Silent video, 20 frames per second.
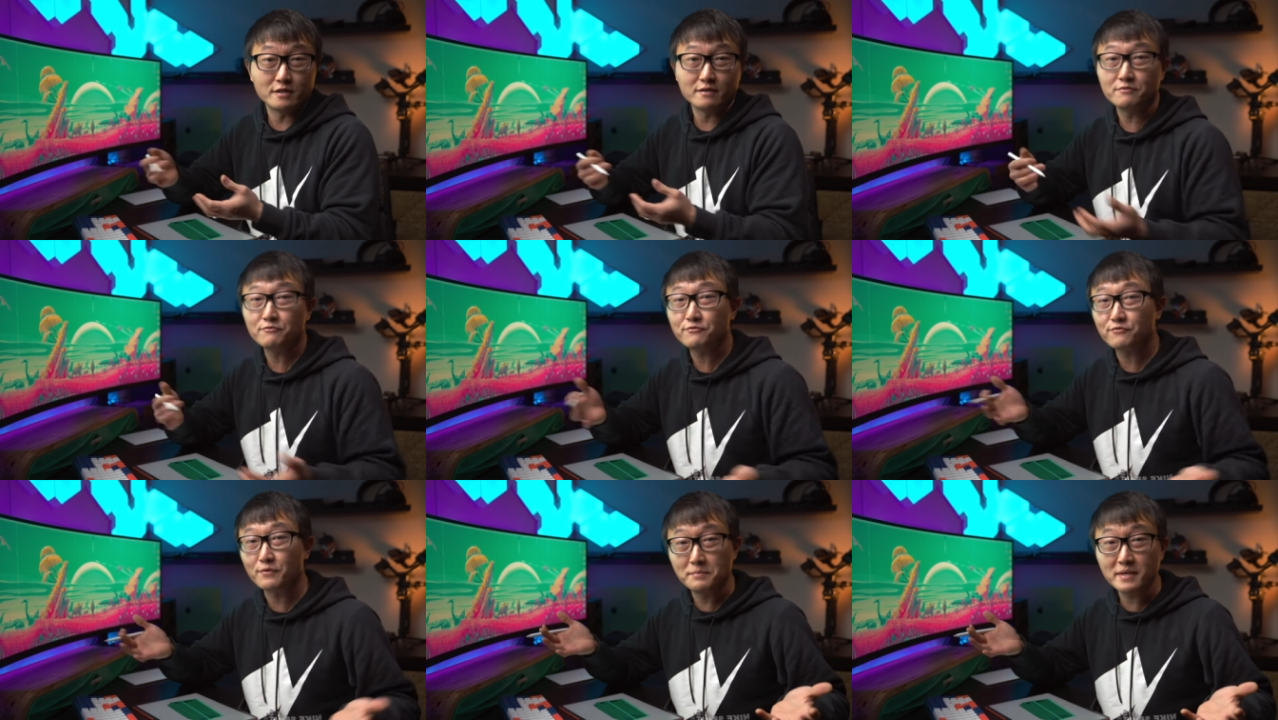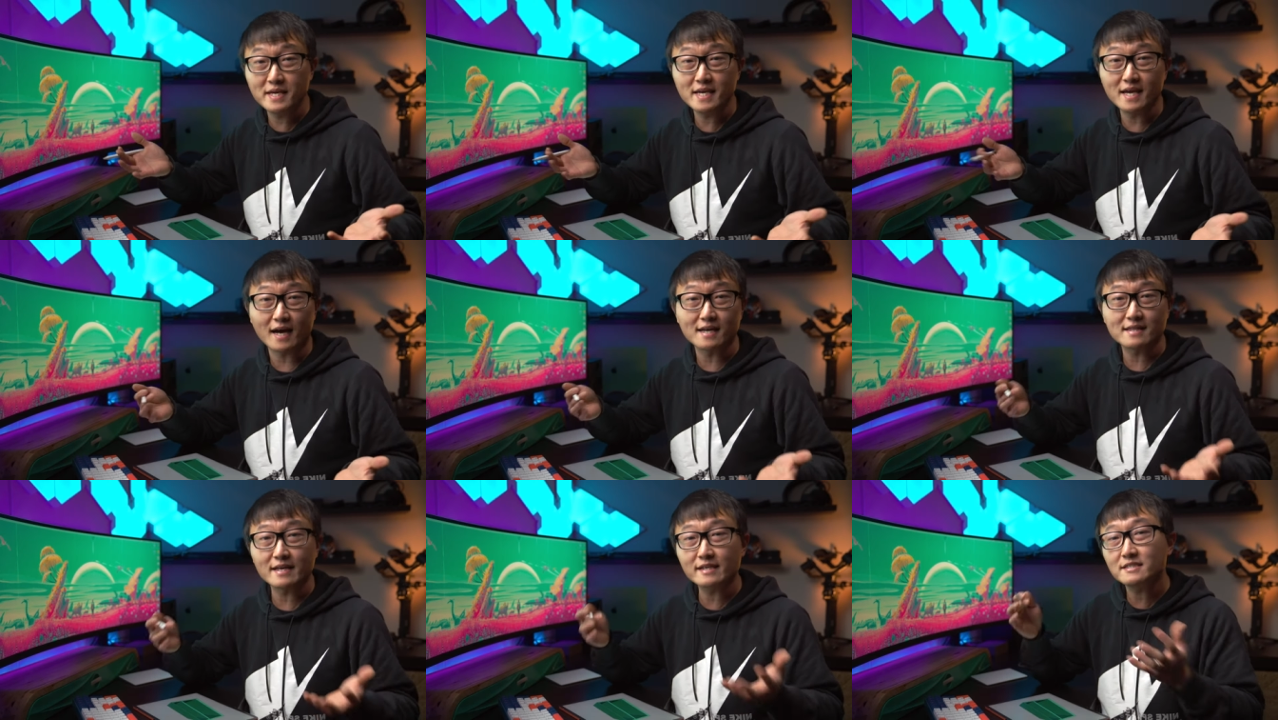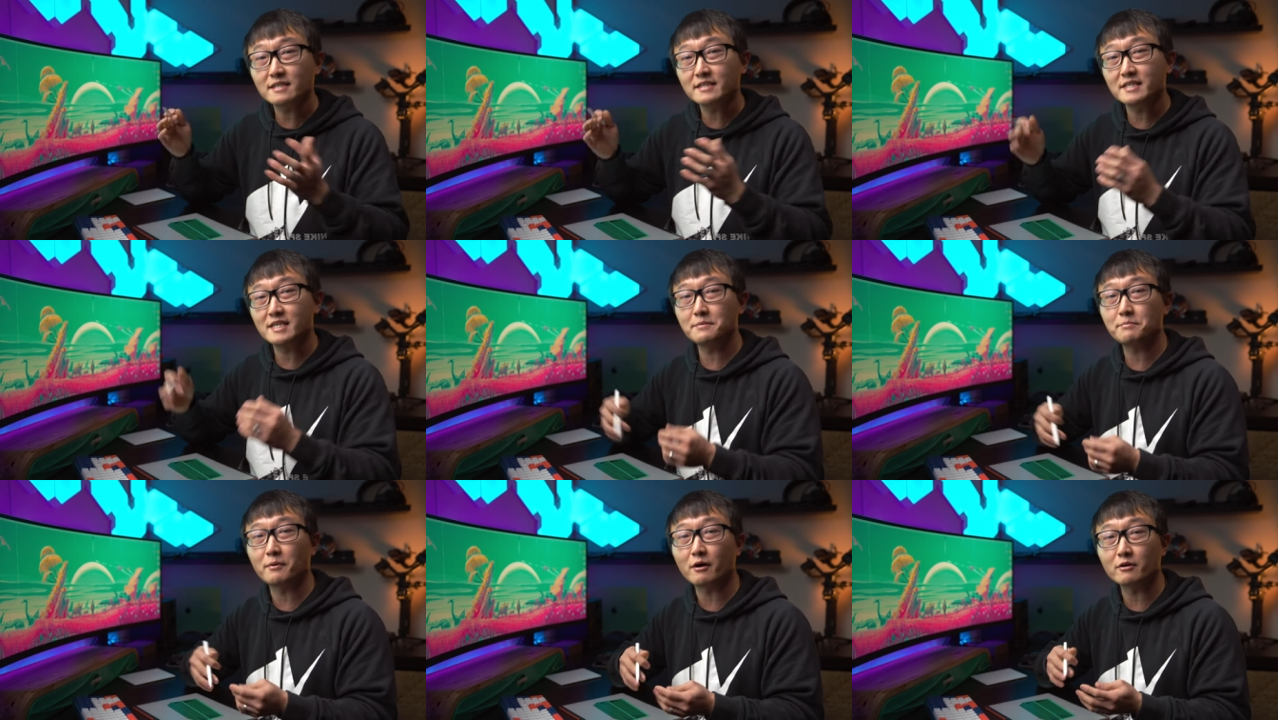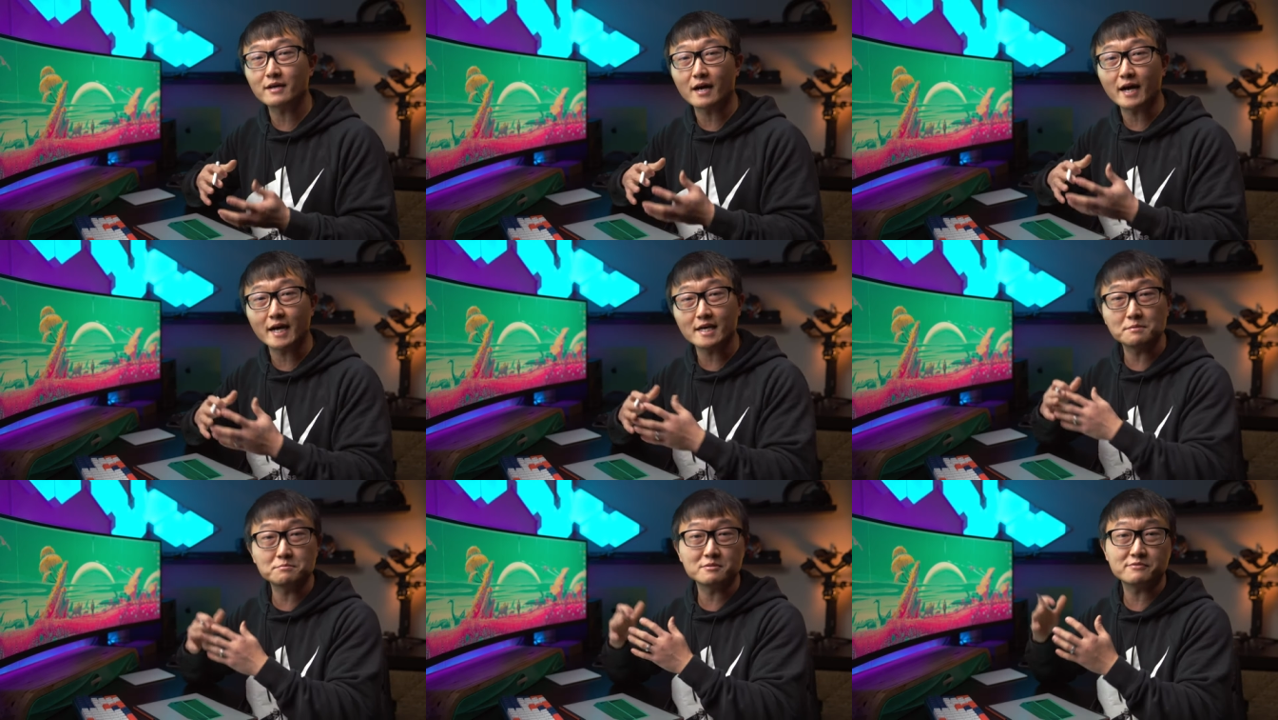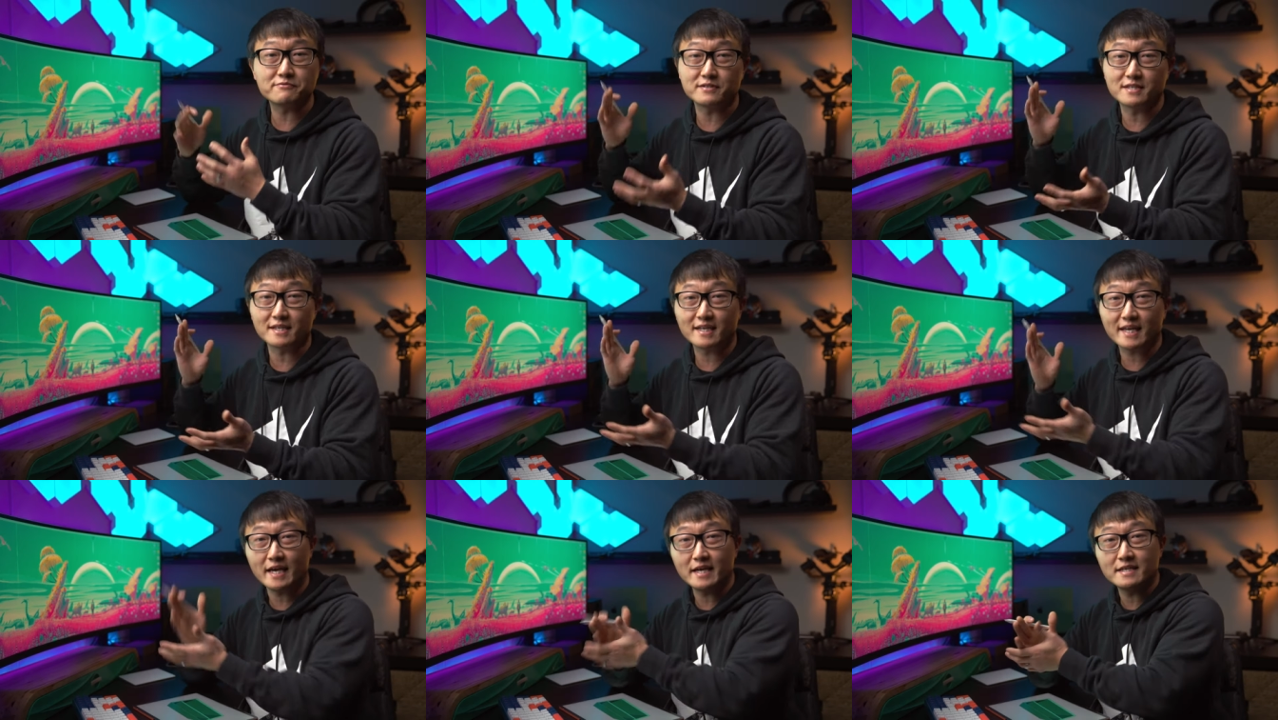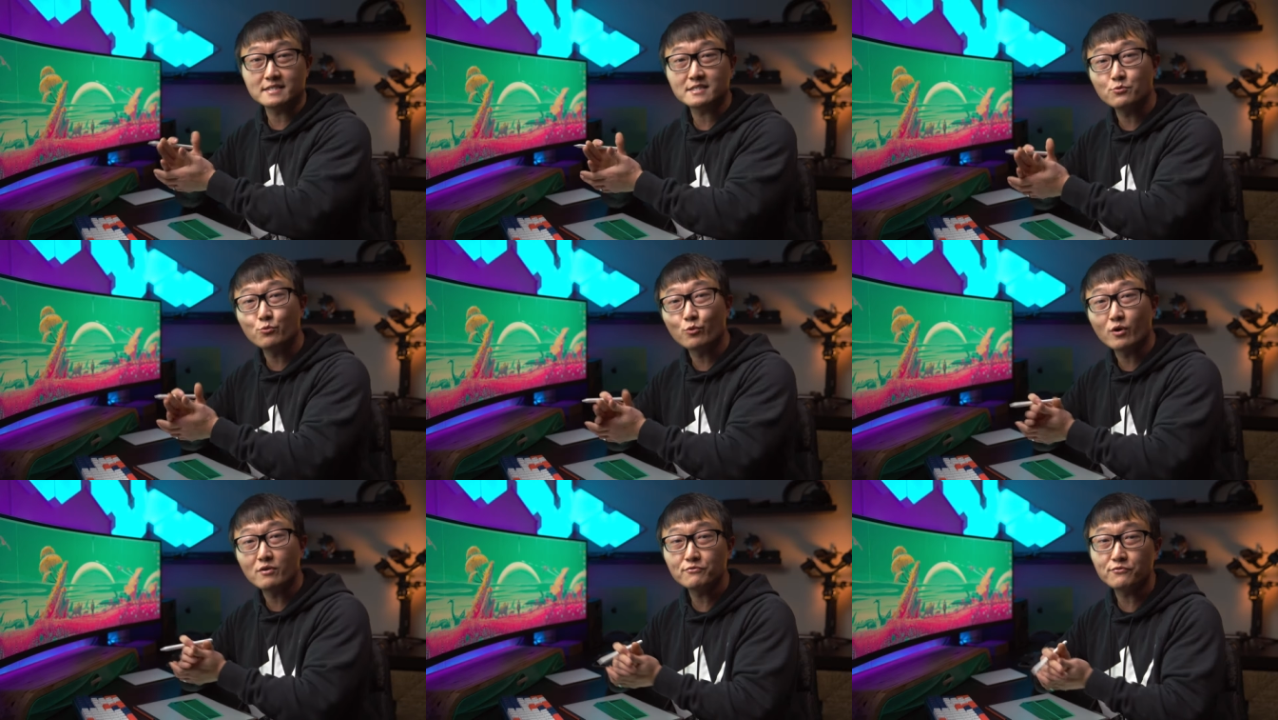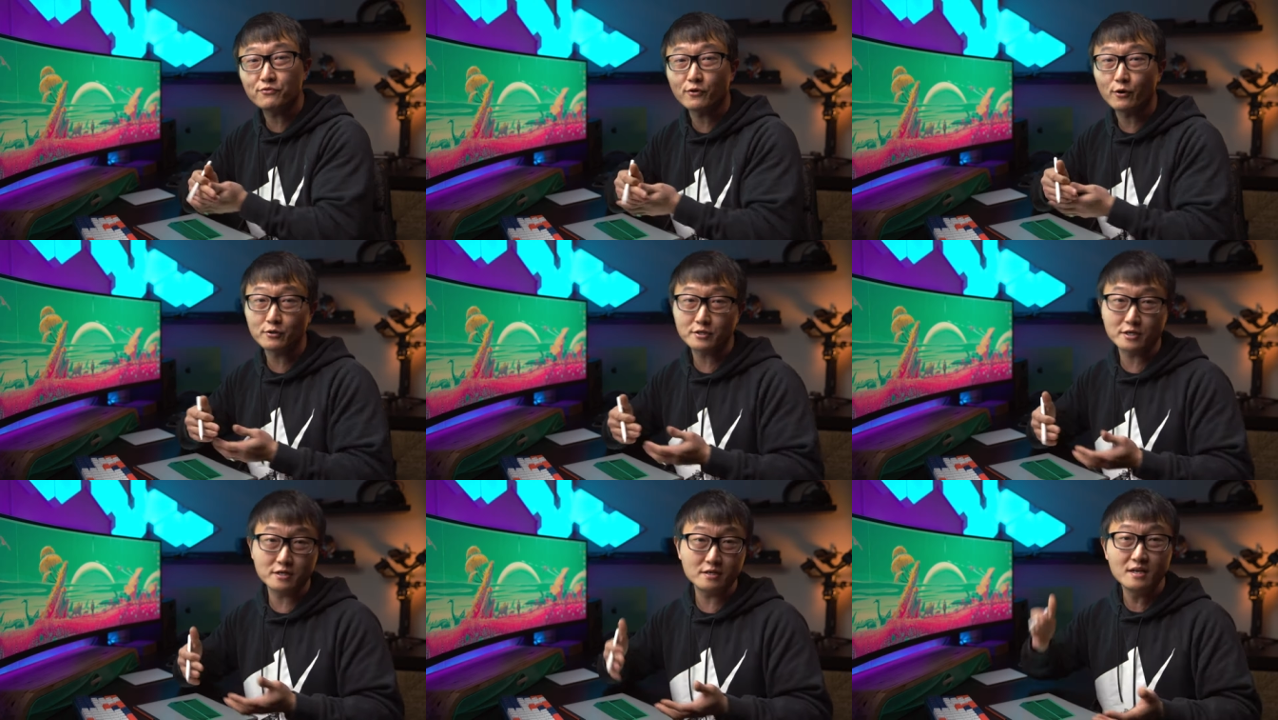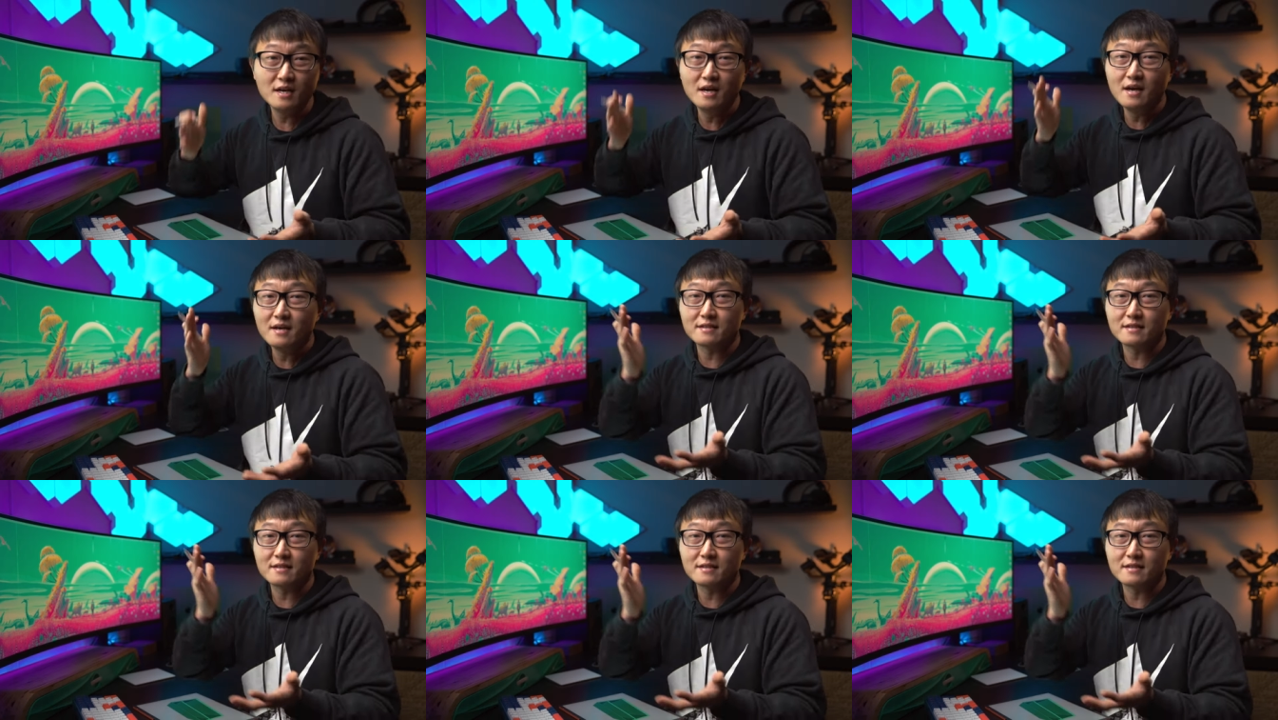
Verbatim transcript: And for me, I like to keep all the items for the case in one folder,